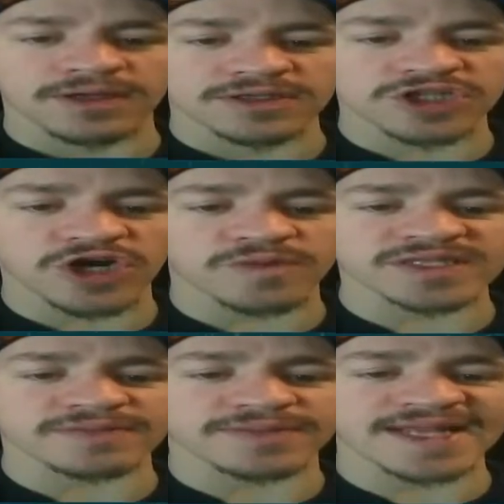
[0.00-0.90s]
Show me
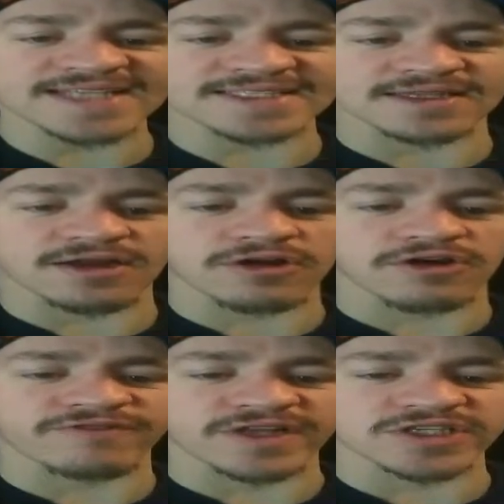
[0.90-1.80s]
the places and I'll go
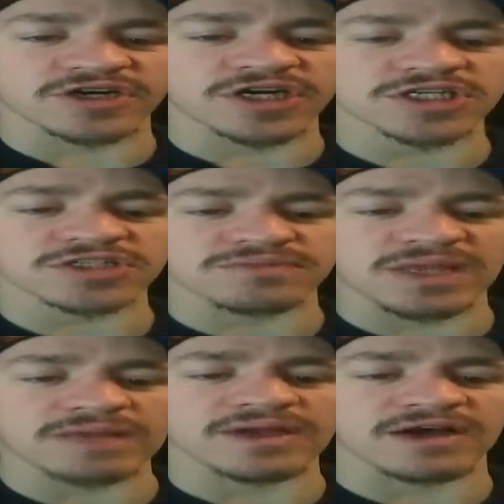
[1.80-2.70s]
fetch your hunters.
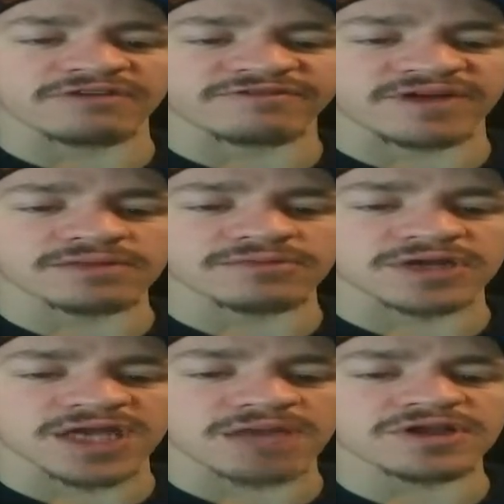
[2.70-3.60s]
Maybe I'll find what
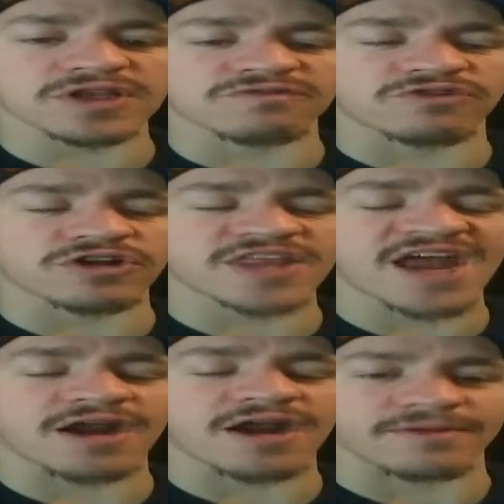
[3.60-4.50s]
I'm looking for
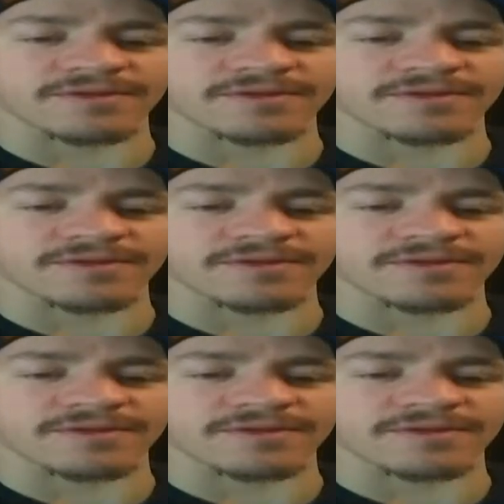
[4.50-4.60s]
there.